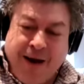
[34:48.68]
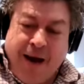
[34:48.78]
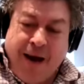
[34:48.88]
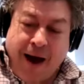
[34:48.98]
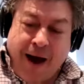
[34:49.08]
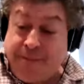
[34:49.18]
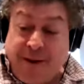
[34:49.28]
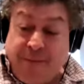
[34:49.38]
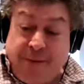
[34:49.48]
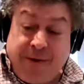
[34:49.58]
um, um,
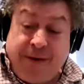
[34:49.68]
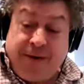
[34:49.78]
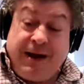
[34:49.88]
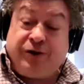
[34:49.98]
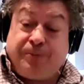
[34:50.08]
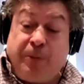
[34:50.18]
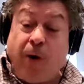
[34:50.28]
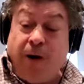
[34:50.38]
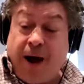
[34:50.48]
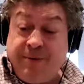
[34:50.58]
um, um uh, Niels
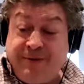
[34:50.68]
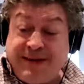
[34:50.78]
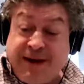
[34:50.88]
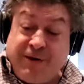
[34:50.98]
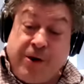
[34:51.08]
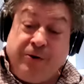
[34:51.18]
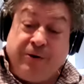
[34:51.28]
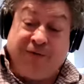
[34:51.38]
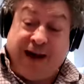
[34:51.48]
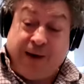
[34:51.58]
Bohr um, David
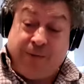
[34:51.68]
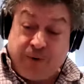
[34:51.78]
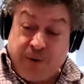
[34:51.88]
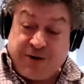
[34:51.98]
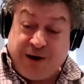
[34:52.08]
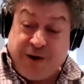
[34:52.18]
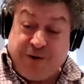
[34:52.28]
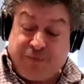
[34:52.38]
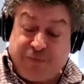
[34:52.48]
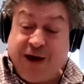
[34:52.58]
Ogilvy was always a
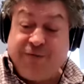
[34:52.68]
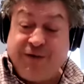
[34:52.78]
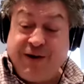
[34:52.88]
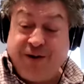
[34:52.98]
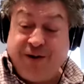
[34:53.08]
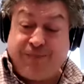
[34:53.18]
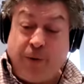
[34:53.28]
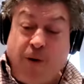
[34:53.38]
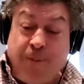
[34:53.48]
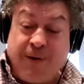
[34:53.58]
huge fan of Niels
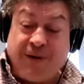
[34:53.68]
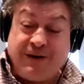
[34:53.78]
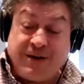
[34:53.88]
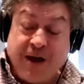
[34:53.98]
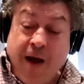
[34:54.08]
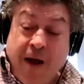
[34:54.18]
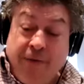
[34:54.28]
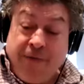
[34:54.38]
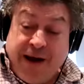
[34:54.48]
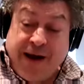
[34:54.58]
Bohr because
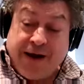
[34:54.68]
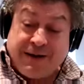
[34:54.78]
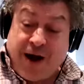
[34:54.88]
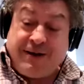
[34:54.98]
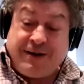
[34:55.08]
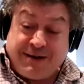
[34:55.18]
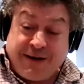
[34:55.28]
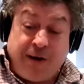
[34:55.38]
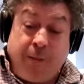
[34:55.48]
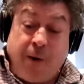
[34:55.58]
the scientists in
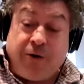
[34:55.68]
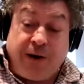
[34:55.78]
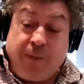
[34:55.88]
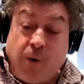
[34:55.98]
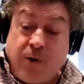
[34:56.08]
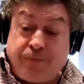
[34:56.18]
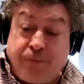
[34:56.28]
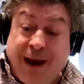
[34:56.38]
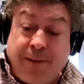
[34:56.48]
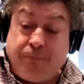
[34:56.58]
the laboratory were always
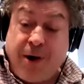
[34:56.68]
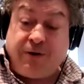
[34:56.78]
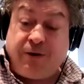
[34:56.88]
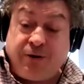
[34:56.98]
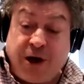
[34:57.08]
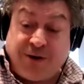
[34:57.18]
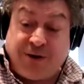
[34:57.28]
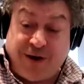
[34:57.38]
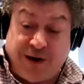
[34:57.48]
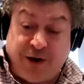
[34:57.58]
playing practical jokes
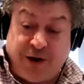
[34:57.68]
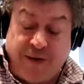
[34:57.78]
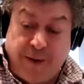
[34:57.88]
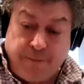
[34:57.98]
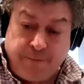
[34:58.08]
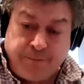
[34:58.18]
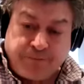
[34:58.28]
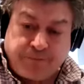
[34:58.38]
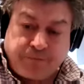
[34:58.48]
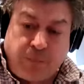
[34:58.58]
on each other.
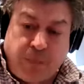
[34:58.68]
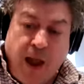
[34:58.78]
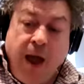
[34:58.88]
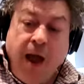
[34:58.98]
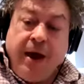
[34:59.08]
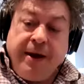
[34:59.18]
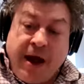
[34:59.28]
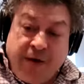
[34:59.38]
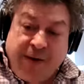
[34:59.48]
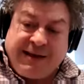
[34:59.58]
Now,
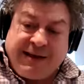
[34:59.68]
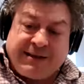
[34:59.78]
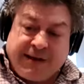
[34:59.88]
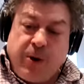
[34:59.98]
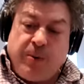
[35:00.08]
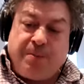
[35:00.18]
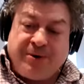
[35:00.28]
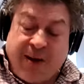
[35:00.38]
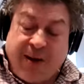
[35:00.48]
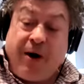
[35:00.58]
there is scope
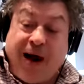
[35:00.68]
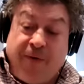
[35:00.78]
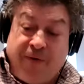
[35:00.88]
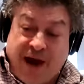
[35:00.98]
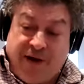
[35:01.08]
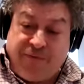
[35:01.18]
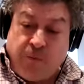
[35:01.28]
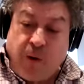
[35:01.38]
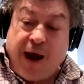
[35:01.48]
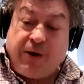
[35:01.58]
somewhere out there for
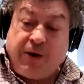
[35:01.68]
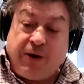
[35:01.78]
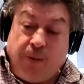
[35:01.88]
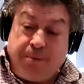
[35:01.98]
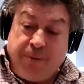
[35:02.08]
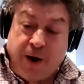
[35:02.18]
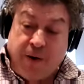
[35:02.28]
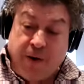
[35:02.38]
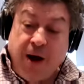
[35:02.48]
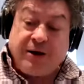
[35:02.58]
what I call, you know,
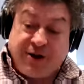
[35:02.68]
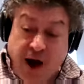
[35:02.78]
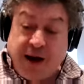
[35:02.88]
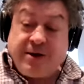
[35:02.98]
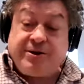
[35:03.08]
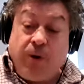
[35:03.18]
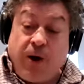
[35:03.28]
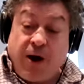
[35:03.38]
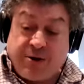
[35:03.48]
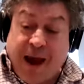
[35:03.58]
science that
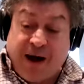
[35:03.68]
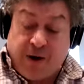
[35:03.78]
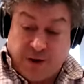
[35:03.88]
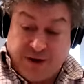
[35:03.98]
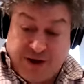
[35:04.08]
works backwards. In